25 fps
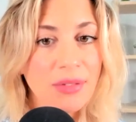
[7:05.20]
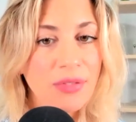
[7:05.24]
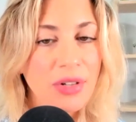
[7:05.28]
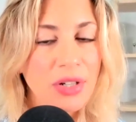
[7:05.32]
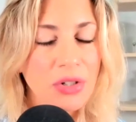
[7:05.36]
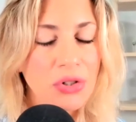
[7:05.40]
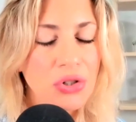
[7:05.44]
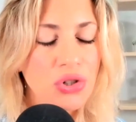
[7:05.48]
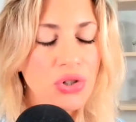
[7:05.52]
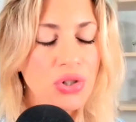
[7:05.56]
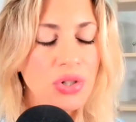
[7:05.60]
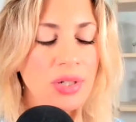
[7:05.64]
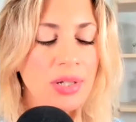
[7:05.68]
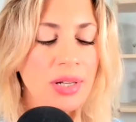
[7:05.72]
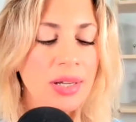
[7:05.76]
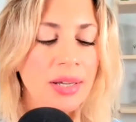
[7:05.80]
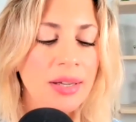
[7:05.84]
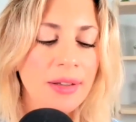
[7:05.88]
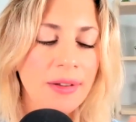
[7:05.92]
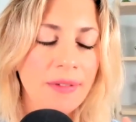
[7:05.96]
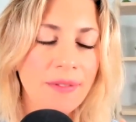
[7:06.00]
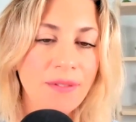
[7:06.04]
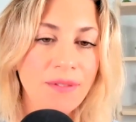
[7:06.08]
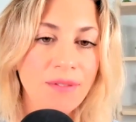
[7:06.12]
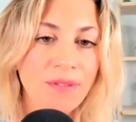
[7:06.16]
version
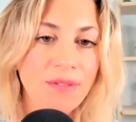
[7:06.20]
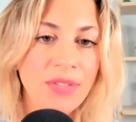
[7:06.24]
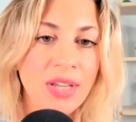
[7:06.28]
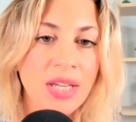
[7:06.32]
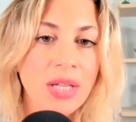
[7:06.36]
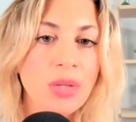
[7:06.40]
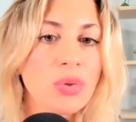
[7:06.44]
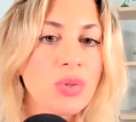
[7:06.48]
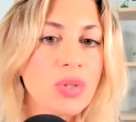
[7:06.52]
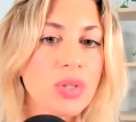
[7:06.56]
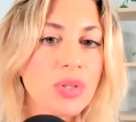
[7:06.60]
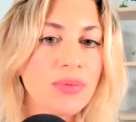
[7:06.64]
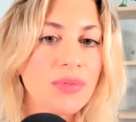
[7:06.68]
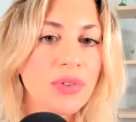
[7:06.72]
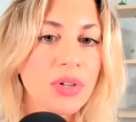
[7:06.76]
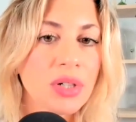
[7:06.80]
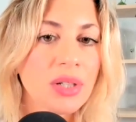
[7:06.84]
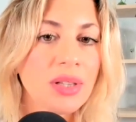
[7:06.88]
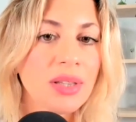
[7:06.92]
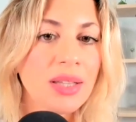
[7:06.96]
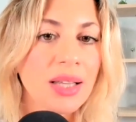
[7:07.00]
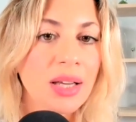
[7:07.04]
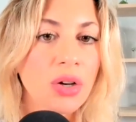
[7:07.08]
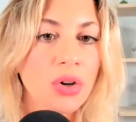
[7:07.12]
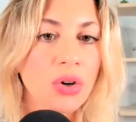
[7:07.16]
Venus
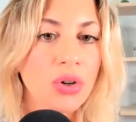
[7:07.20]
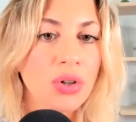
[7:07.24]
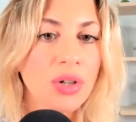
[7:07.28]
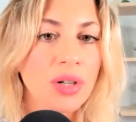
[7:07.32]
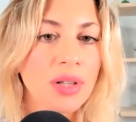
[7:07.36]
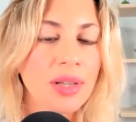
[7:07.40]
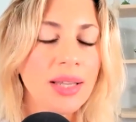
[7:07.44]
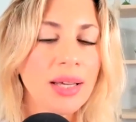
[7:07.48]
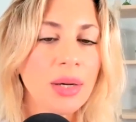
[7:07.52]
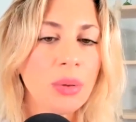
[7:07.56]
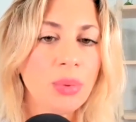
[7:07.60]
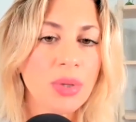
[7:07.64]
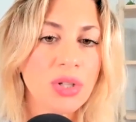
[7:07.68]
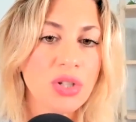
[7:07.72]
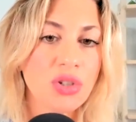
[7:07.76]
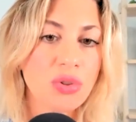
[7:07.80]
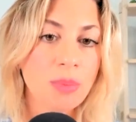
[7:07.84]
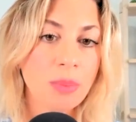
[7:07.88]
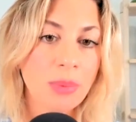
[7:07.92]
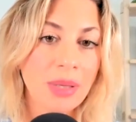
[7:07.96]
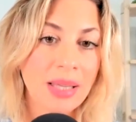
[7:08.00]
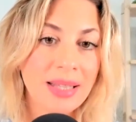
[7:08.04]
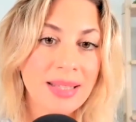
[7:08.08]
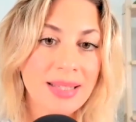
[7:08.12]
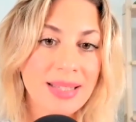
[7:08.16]
Verticordia, which
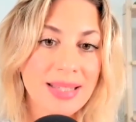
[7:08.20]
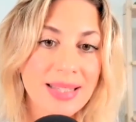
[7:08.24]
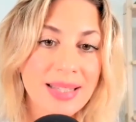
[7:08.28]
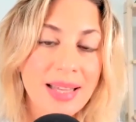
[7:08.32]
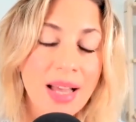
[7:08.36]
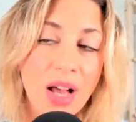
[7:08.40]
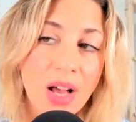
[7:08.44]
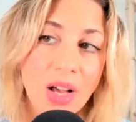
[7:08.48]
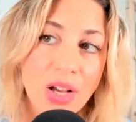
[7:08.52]
means